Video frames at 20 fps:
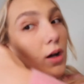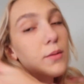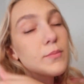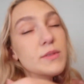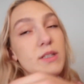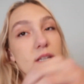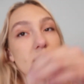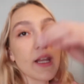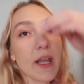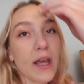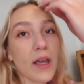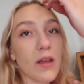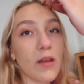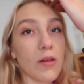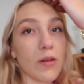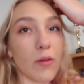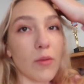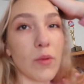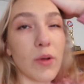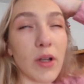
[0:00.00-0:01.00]
Um,
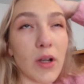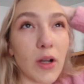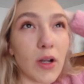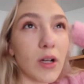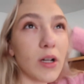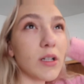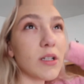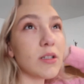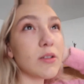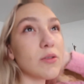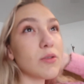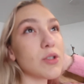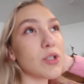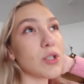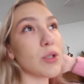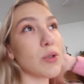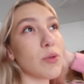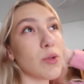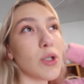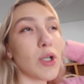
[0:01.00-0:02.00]
today we are going
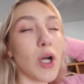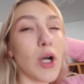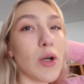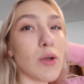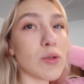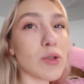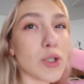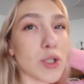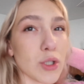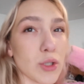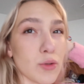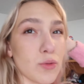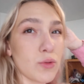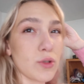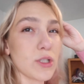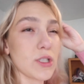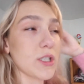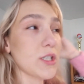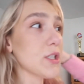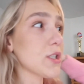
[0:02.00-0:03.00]
to go to
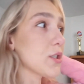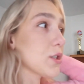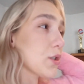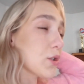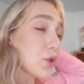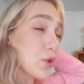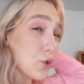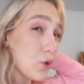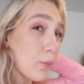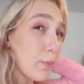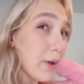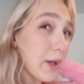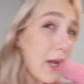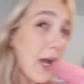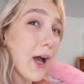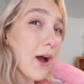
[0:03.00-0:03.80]
these shopping